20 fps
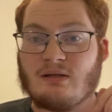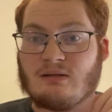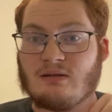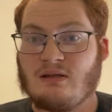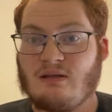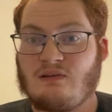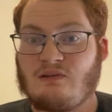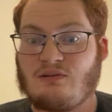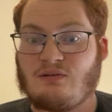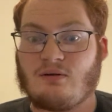
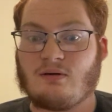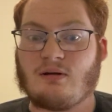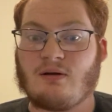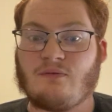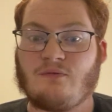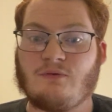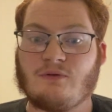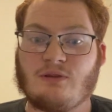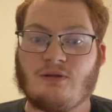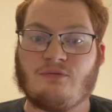let's start
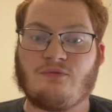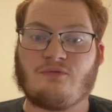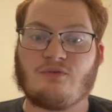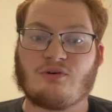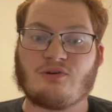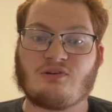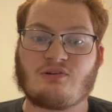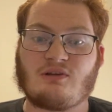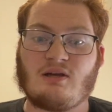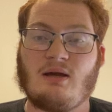off with the
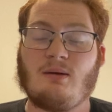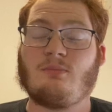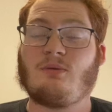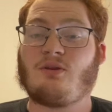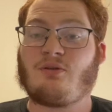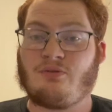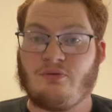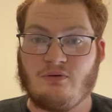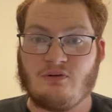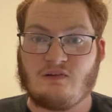first game, the
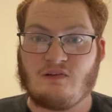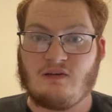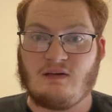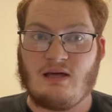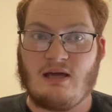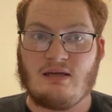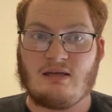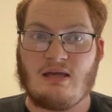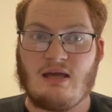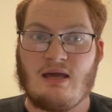Thursday
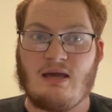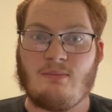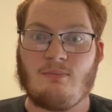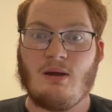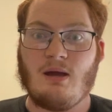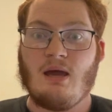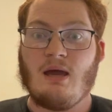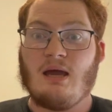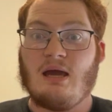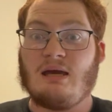night game.
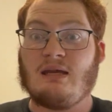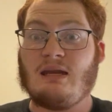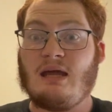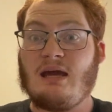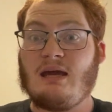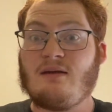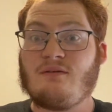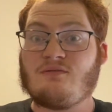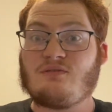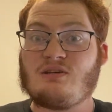An
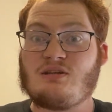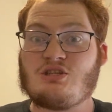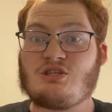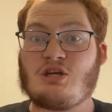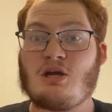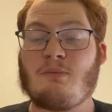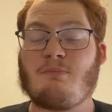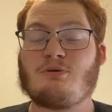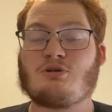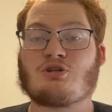AFC
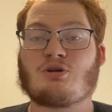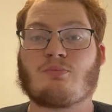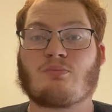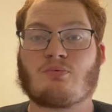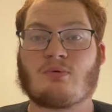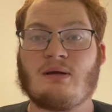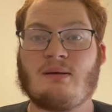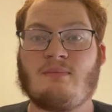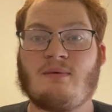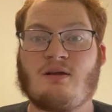Championship
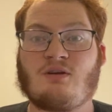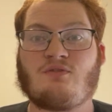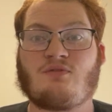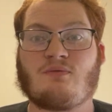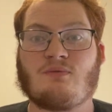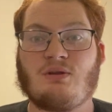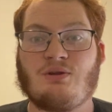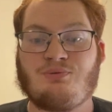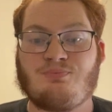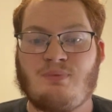rematch
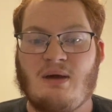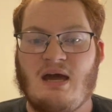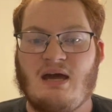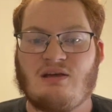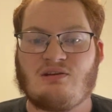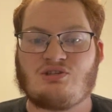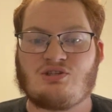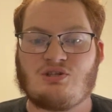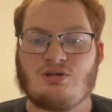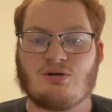from this
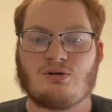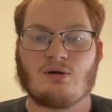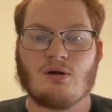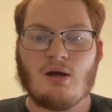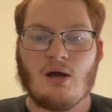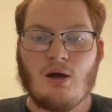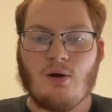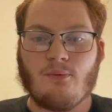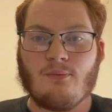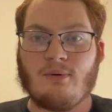past year,
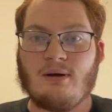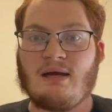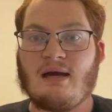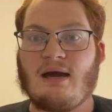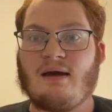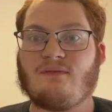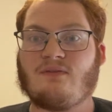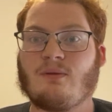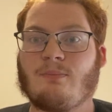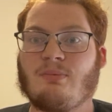we have the